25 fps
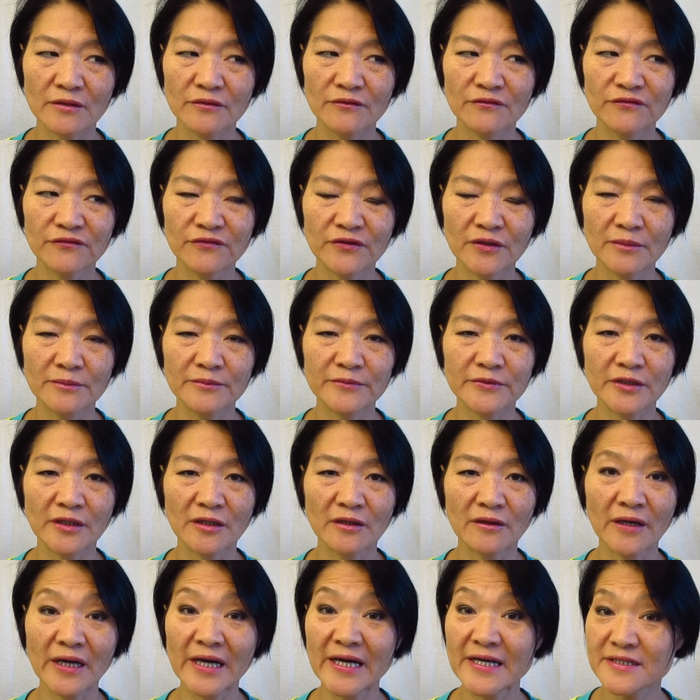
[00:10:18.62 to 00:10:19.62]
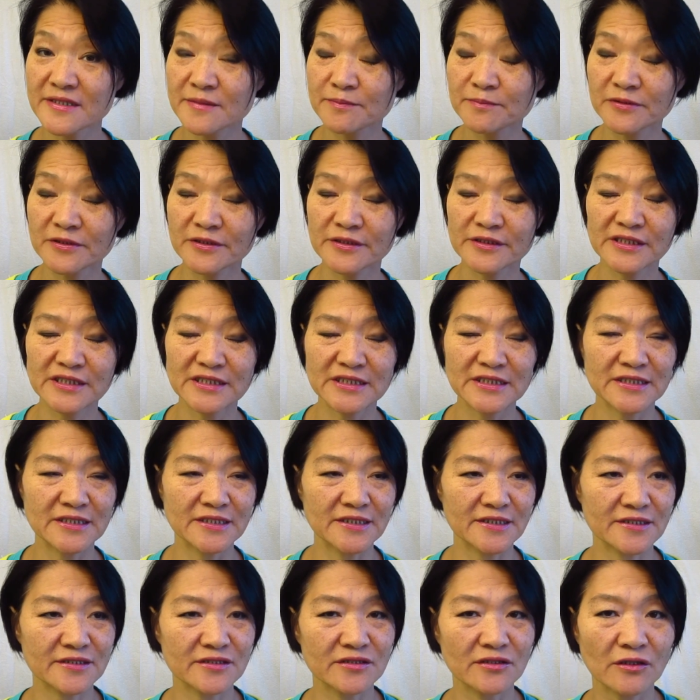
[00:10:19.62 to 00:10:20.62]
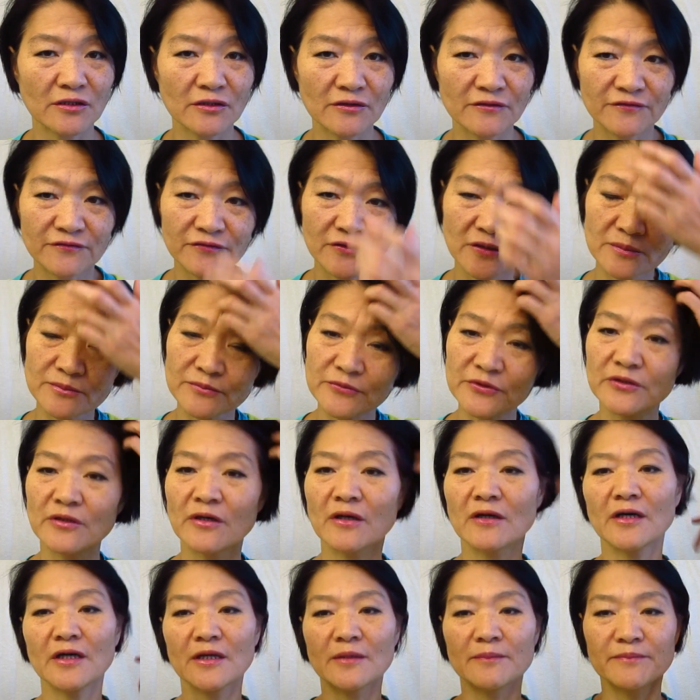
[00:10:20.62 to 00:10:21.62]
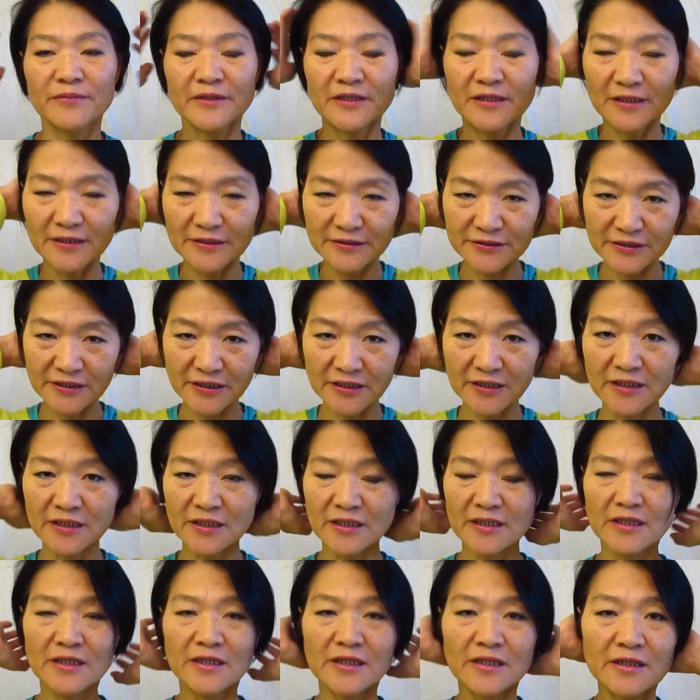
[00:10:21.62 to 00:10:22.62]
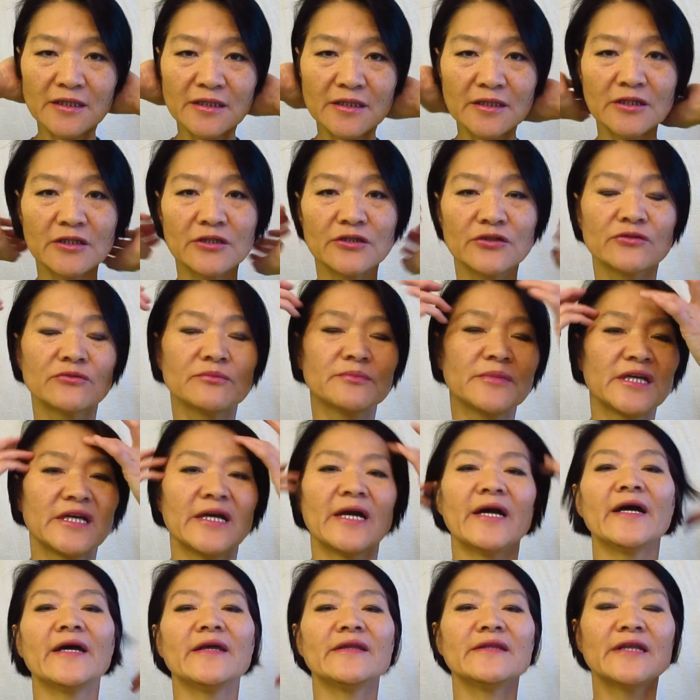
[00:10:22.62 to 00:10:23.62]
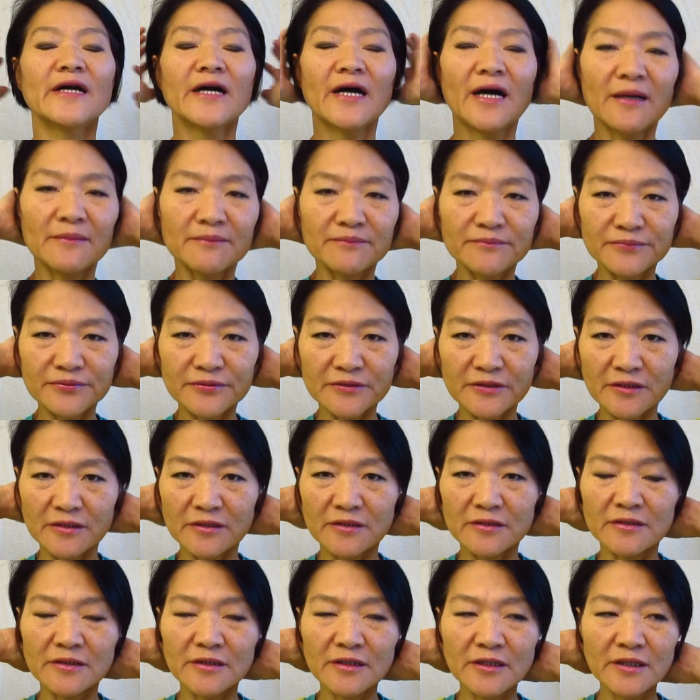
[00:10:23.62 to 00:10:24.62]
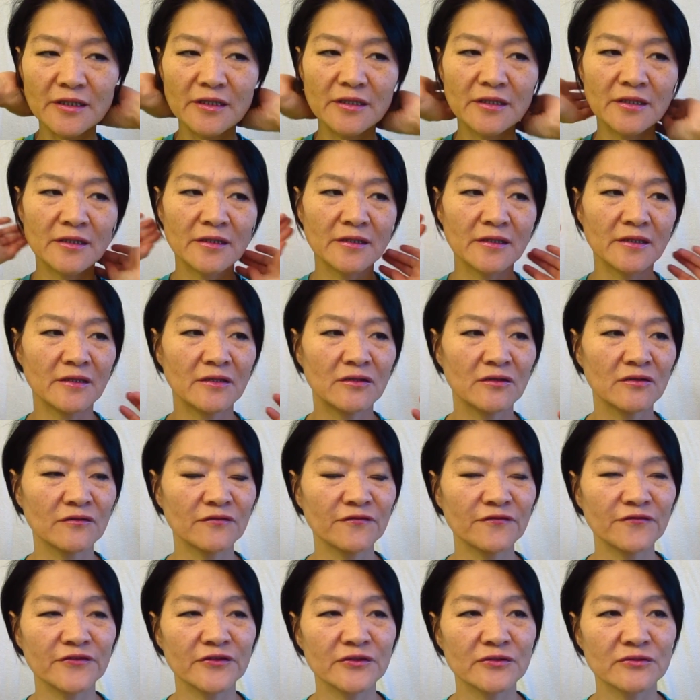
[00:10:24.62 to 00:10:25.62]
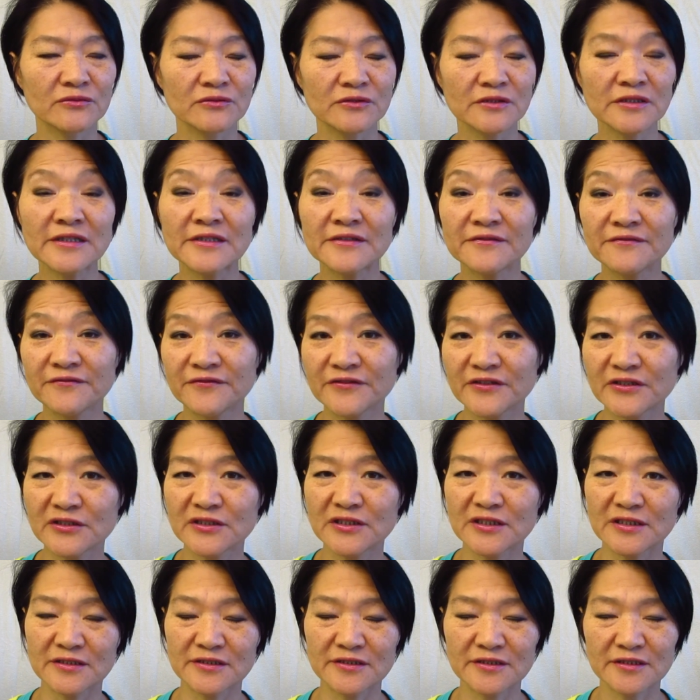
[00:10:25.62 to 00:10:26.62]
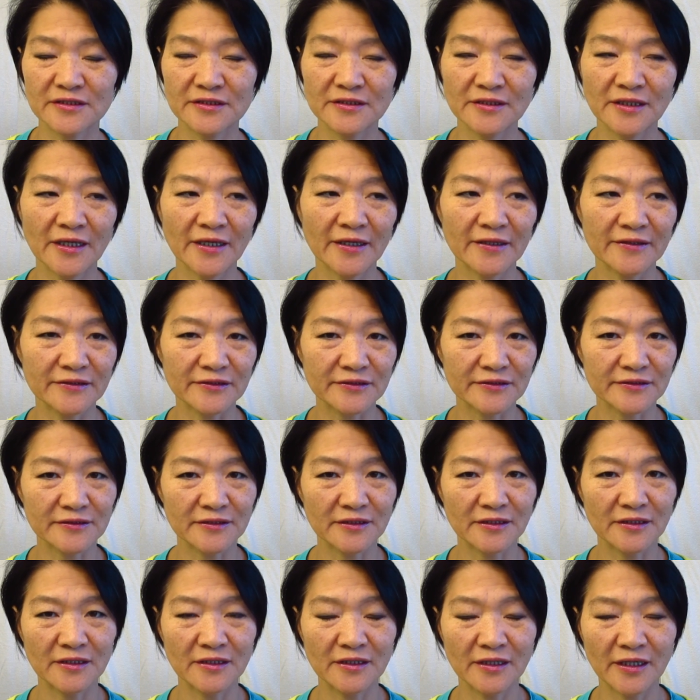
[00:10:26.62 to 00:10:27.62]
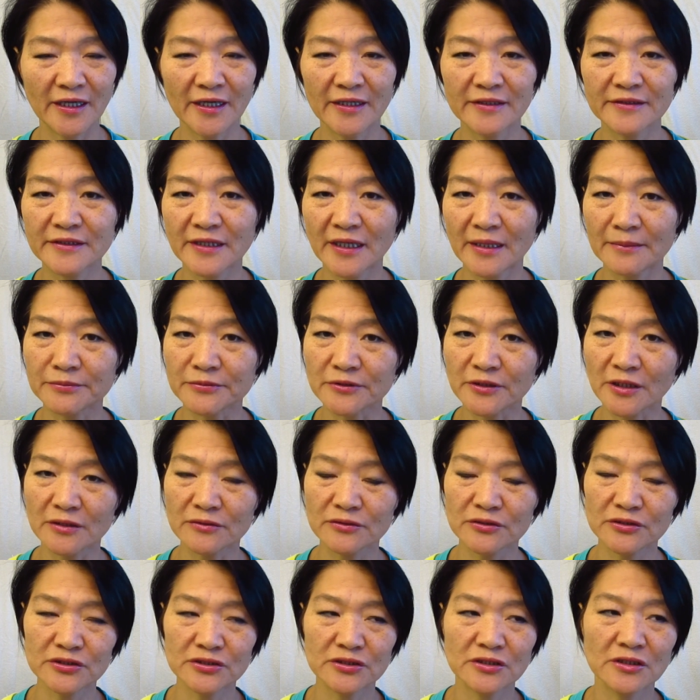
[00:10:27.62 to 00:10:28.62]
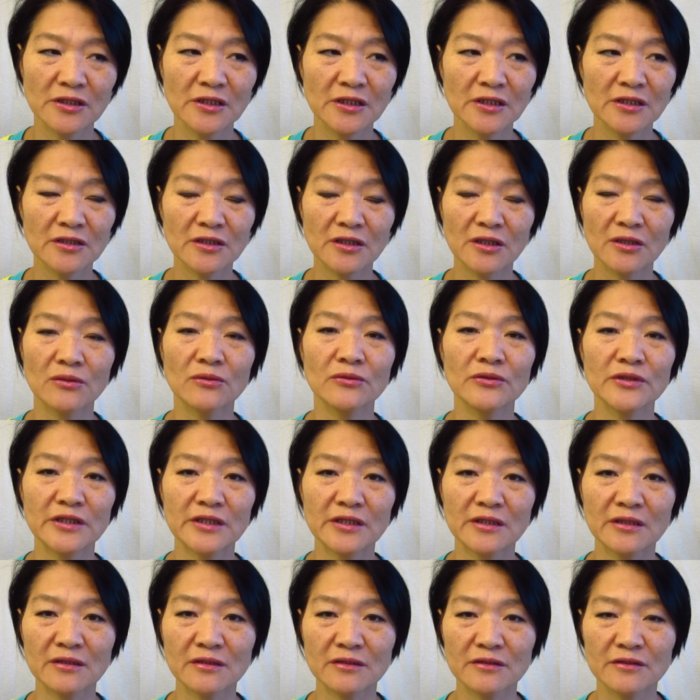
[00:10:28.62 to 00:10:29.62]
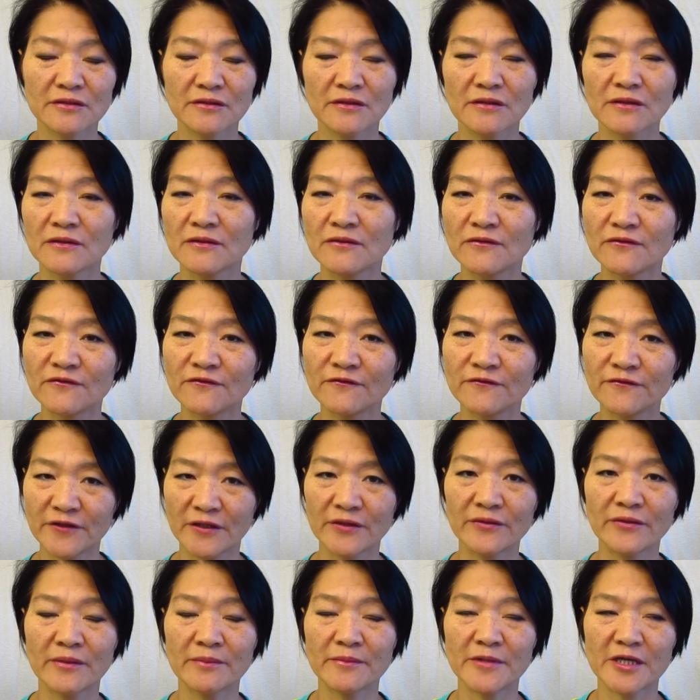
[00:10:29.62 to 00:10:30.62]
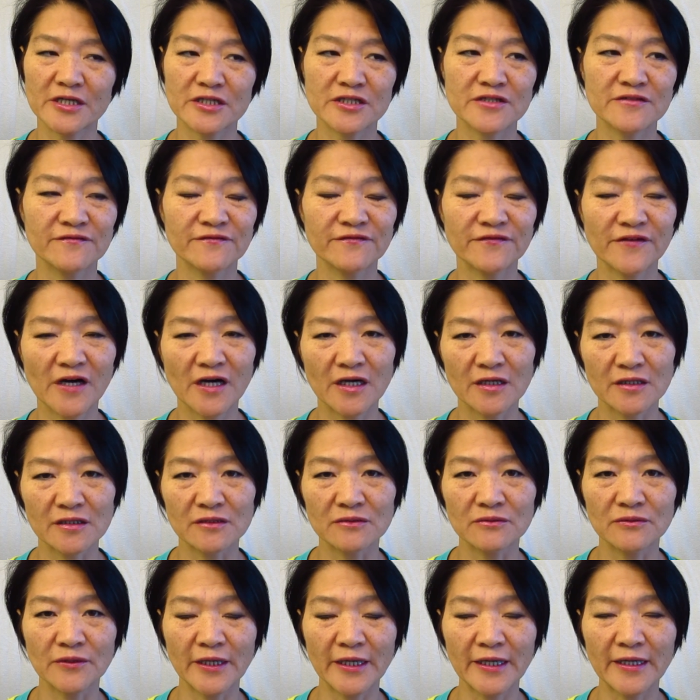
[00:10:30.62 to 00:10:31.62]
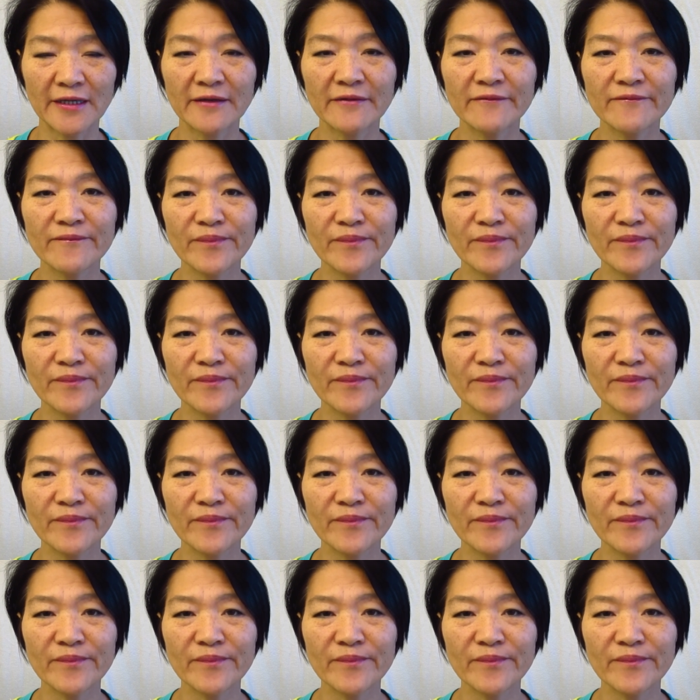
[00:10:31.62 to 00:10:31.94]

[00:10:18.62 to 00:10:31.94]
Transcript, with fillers: from your expertise or from your ability, you may end up uh, uh, feel defeated and uh, end up not going very much far away.